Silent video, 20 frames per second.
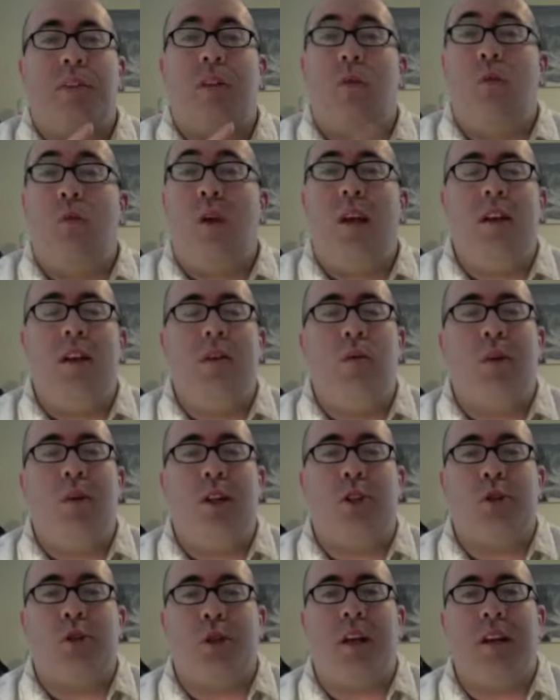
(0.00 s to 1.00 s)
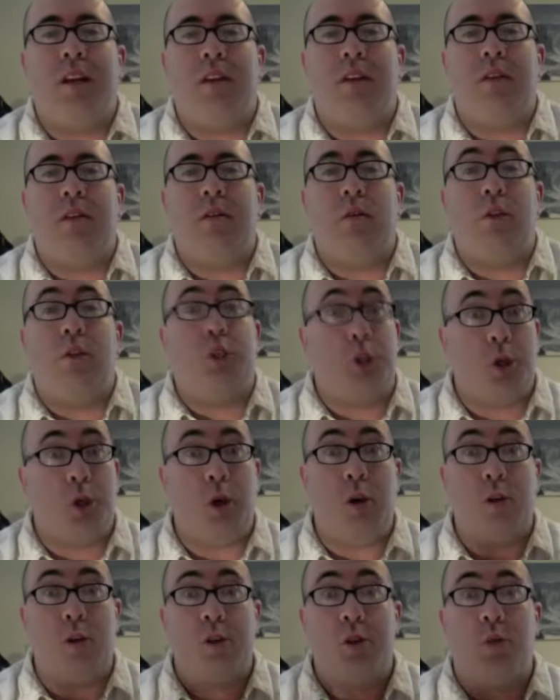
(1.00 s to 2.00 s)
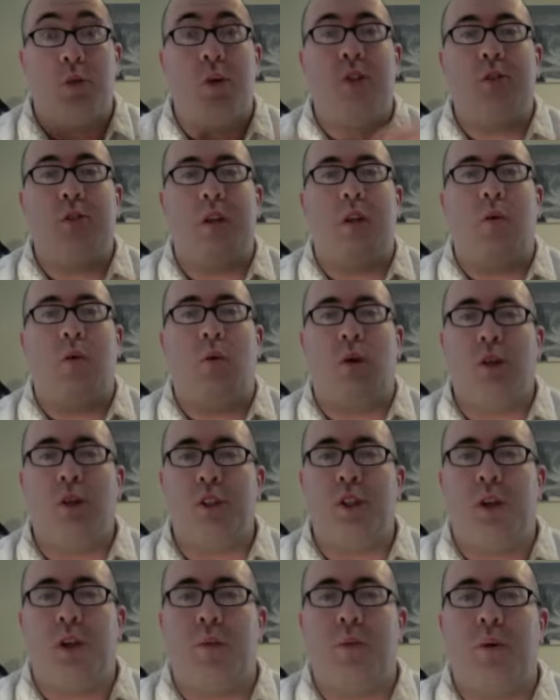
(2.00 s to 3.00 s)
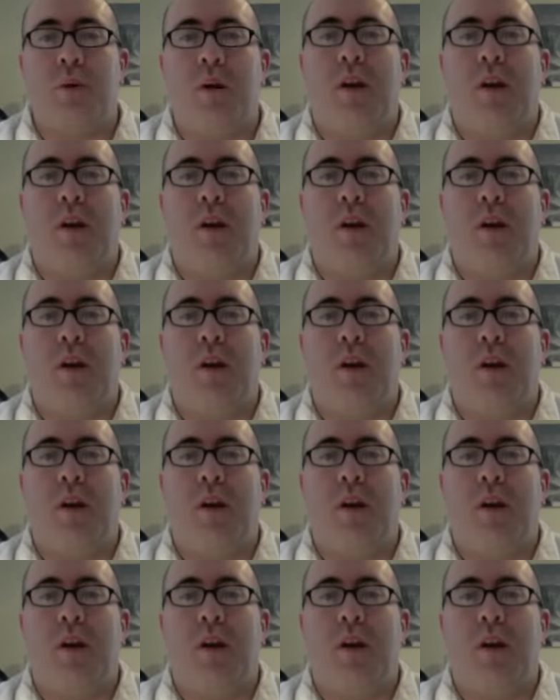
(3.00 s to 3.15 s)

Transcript: We treat church, we treat worship